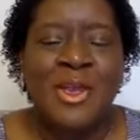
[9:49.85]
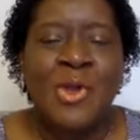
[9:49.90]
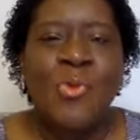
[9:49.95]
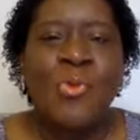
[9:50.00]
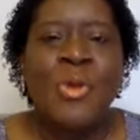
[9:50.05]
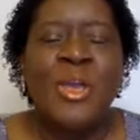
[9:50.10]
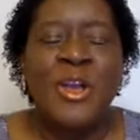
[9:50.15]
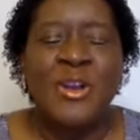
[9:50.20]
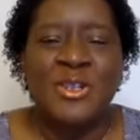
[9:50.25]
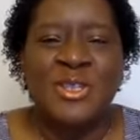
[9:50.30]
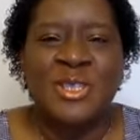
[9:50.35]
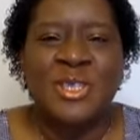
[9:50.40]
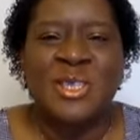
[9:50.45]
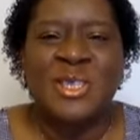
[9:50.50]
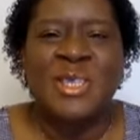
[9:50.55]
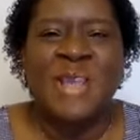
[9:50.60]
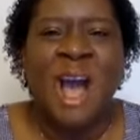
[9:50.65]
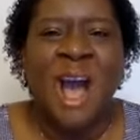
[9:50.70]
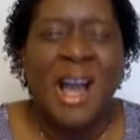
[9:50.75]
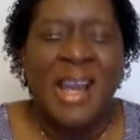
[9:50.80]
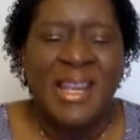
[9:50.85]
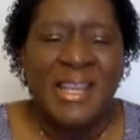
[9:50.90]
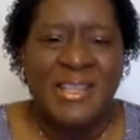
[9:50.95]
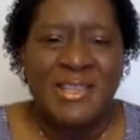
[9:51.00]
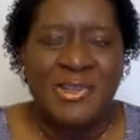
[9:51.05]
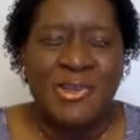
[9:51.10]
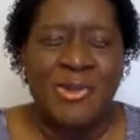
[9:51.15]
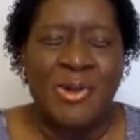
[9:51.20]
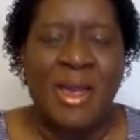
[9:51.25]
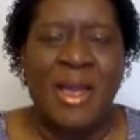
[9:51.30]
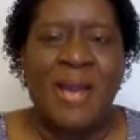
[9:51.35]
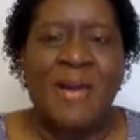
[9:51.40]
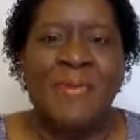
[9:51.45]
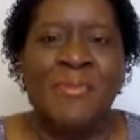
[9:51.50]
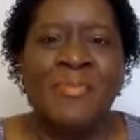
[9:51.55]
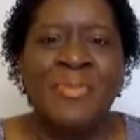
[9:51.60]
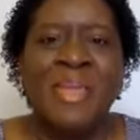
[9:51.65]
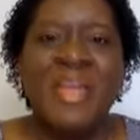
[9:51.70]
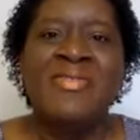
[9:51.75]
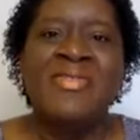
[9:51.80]
We are solid ground
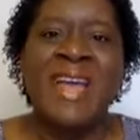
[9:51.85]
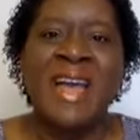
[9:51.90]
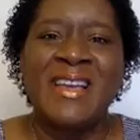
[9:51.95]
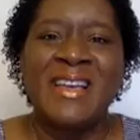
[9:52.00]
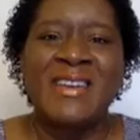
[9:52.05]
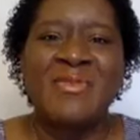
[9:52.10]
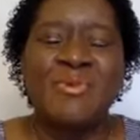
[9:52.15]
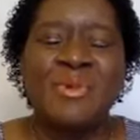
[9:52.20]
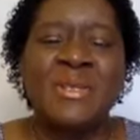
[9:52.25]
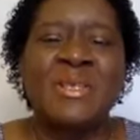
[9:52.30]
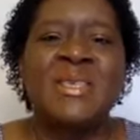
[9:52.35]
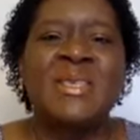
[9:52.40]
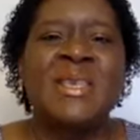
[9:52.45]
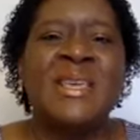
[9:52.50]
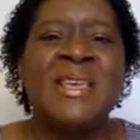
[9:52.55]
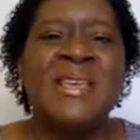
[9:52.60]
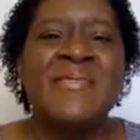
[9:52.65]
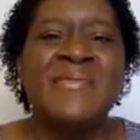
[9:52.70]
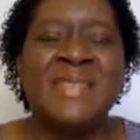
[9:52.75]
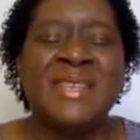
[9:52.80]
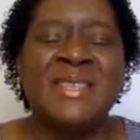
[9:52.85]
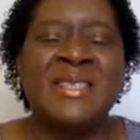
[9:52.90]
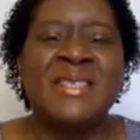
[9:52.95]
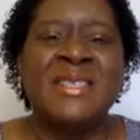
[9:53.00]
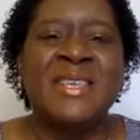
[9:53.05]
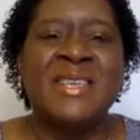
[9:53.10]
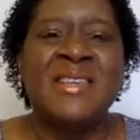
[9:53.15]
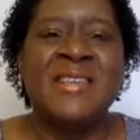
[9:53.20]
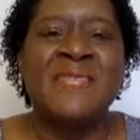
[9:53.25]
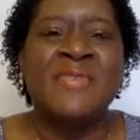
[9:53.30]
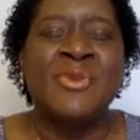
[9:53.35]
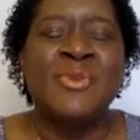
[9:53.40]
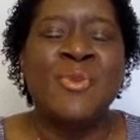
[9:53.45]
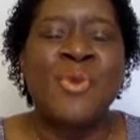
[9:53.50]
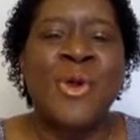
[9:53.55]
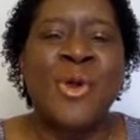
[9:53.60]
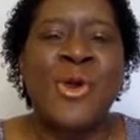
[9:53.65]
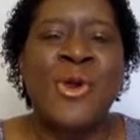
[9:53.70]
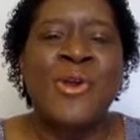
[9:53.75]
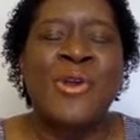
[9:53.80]
that can receive the seed of the
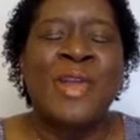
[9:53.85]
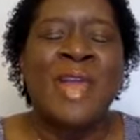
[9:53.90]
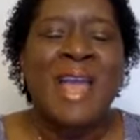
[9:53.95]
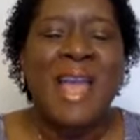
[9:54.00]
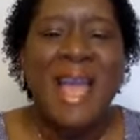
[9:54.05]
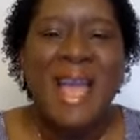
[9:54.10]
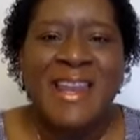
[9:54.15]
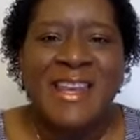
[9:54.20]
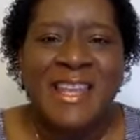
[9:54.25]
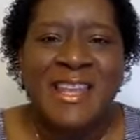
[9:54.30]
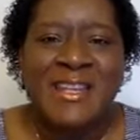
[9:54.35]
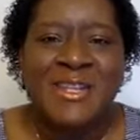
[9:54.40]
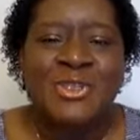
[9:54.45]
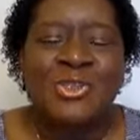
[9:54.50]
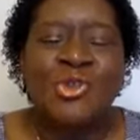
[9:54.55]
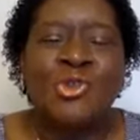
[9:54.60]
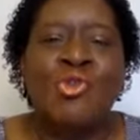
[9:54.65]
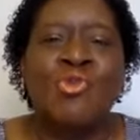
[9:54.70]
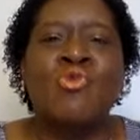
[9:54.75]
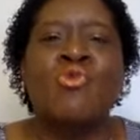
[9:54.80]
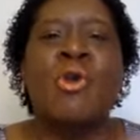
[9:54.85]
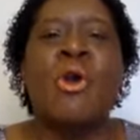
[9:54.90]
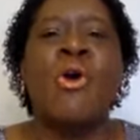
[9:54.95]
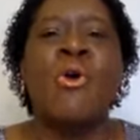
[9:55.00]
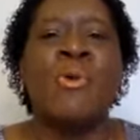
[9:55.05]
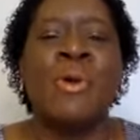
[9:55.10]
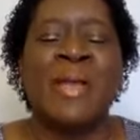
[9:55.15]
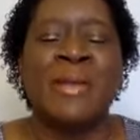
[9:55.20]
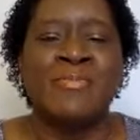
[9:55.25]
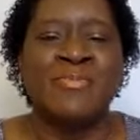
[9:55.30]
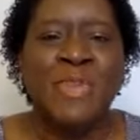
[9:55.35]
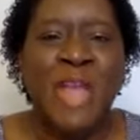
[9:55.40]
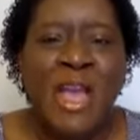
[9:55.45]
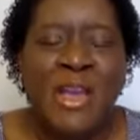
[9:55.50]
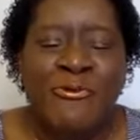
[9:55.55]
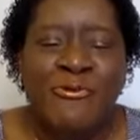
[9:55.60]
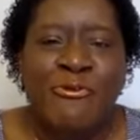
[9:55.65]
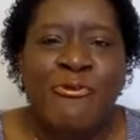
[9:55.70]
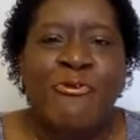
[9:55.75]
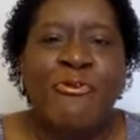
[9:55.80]
word, and it is growing
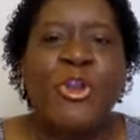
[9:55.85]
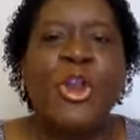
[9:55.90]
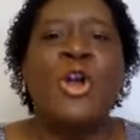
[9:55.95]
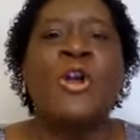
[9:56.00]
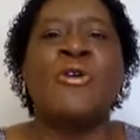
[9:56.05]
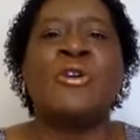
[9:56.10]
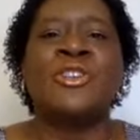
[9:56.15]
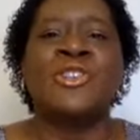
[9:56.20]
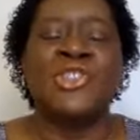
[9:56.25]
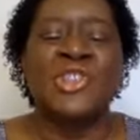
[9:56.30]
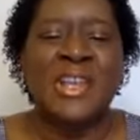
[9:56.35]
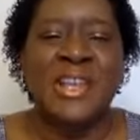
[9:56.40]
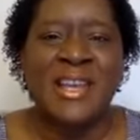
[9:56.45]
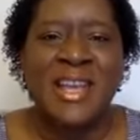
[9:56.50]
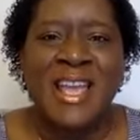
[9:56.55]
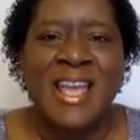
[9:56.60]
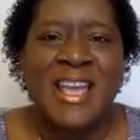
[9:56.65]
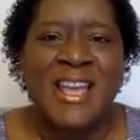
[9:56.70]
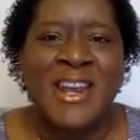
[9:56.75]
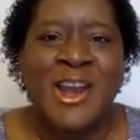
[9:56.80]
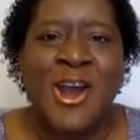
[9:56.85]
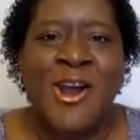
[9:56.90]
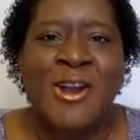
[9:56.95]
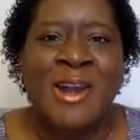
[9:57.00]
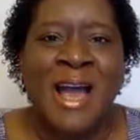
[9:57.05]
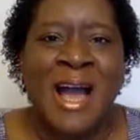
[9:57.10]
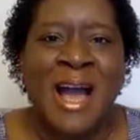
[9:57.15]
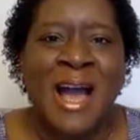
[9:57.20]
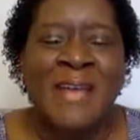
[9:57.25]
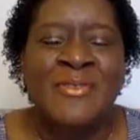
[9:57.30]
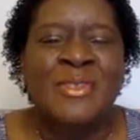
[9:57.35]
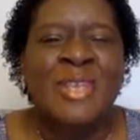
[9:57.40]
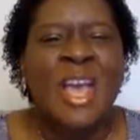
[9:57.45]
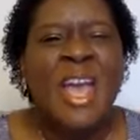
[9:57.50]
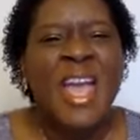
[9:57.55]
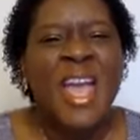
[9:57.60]
and flourishing in our lives.